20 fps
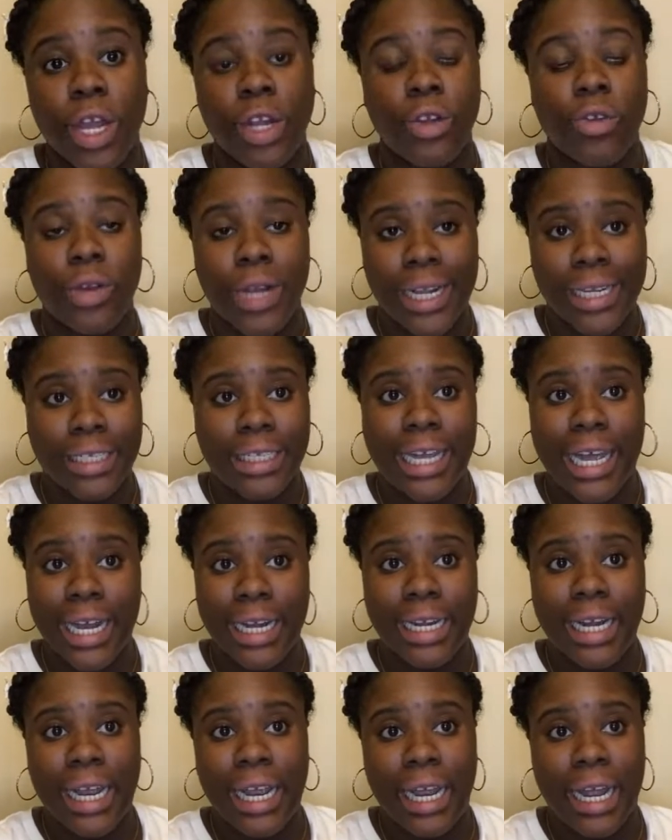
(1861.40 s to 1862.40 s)
do that
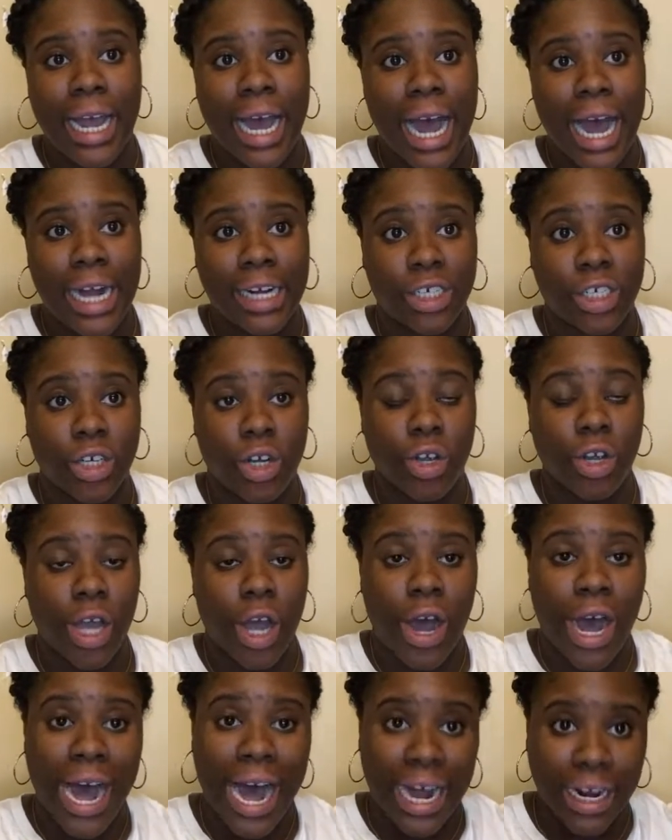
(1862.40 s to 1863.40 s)
technique how I show y'all
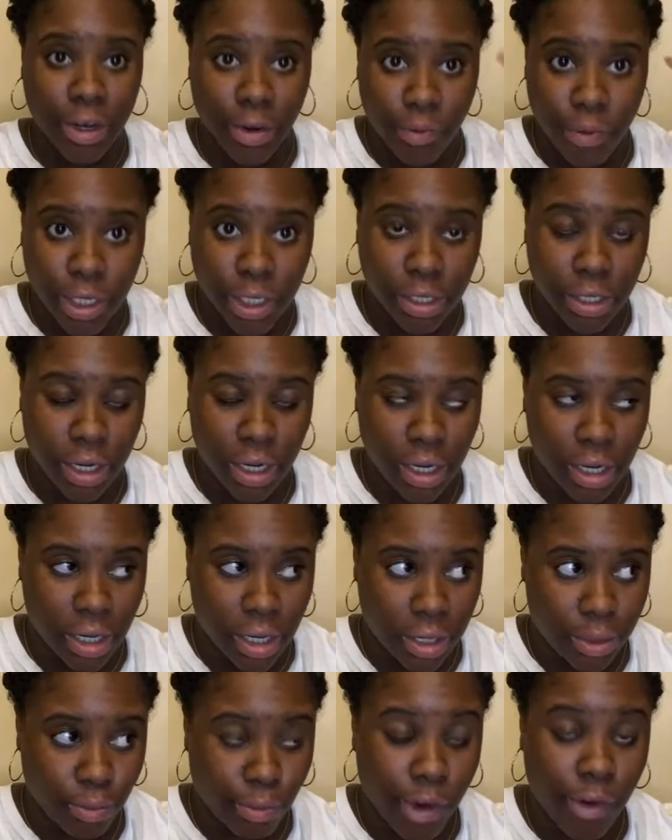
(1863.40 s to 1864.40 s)
how to re,
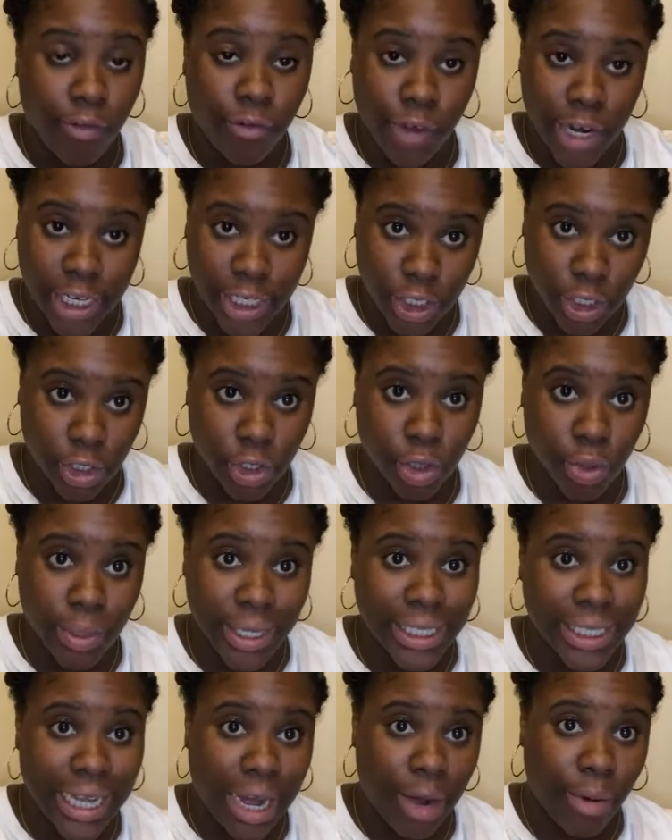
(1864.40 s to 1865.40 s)
uh, refresh your
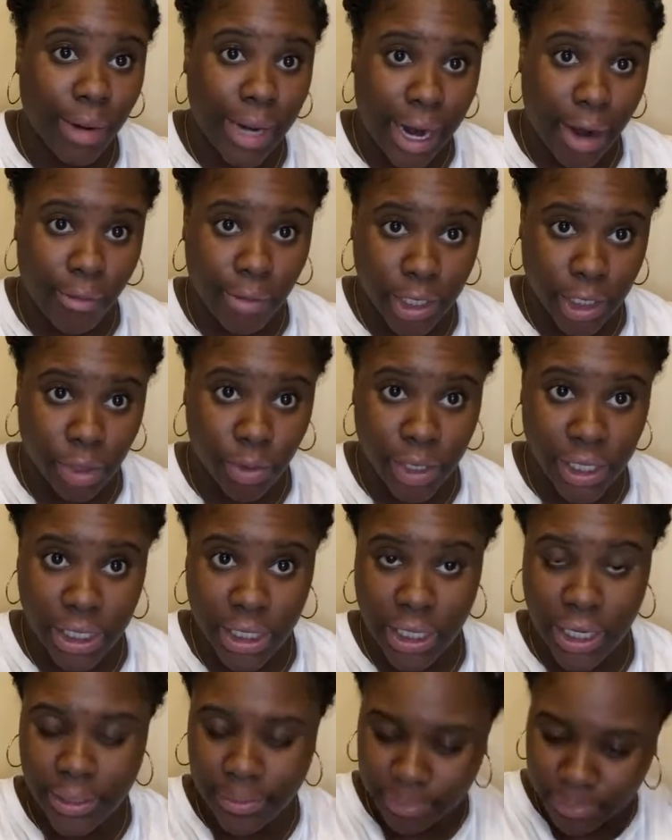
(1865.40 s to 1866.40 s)
twist out without retwisting
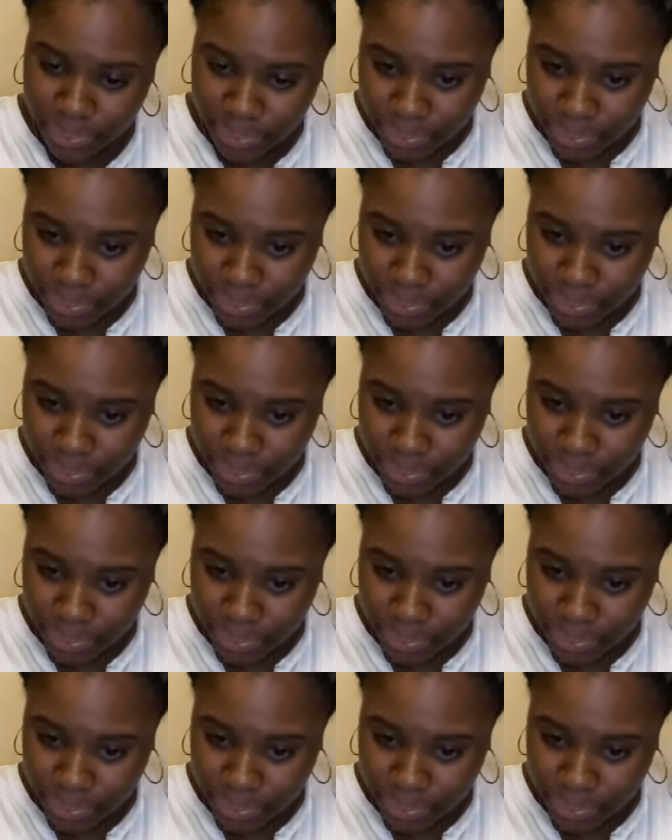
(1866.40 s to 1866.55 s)
it.